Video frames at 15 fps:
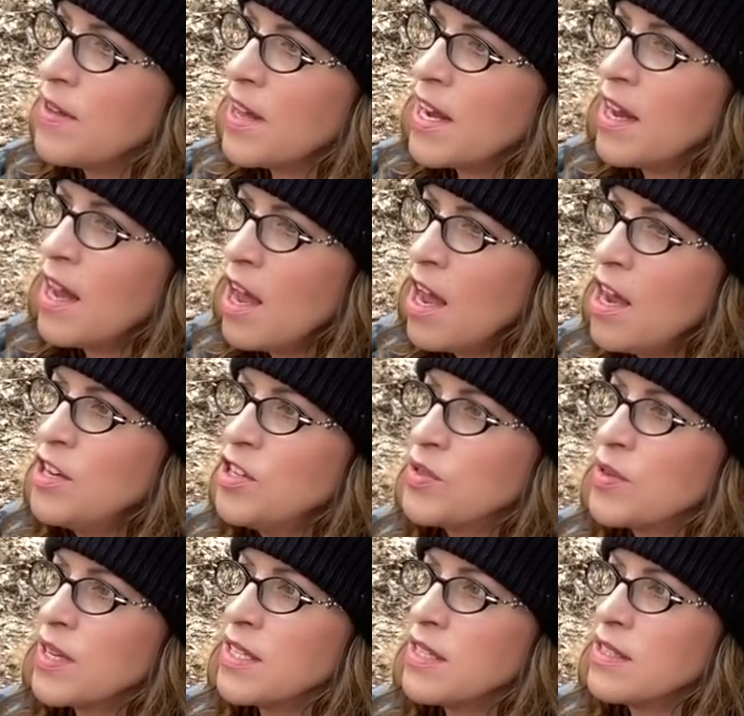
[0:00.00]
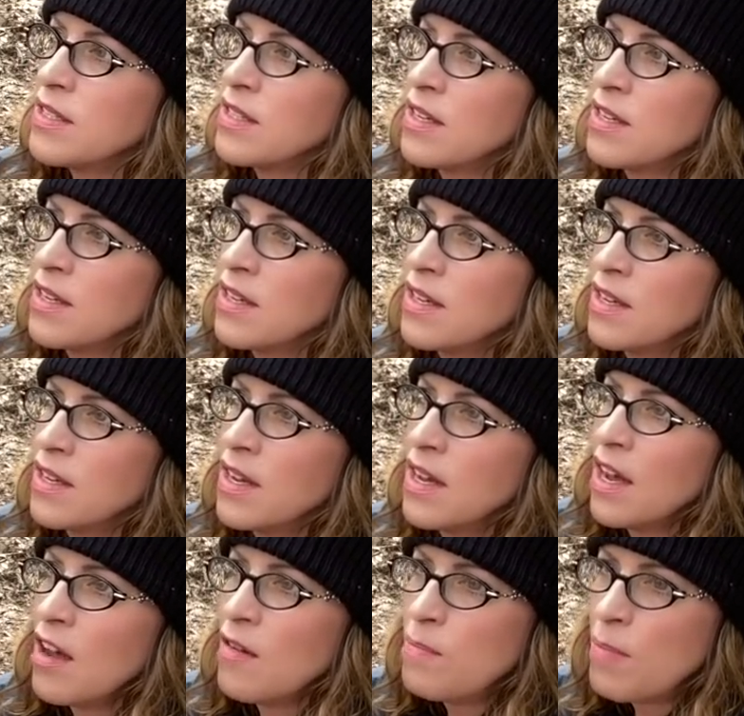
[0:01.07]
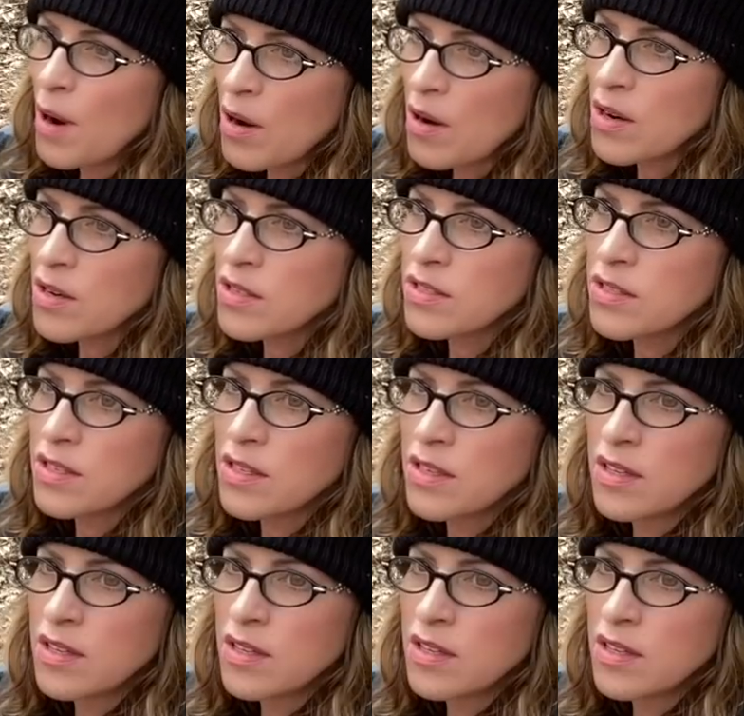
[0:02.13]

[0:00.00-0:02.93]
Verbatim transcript: like hundreds of birds.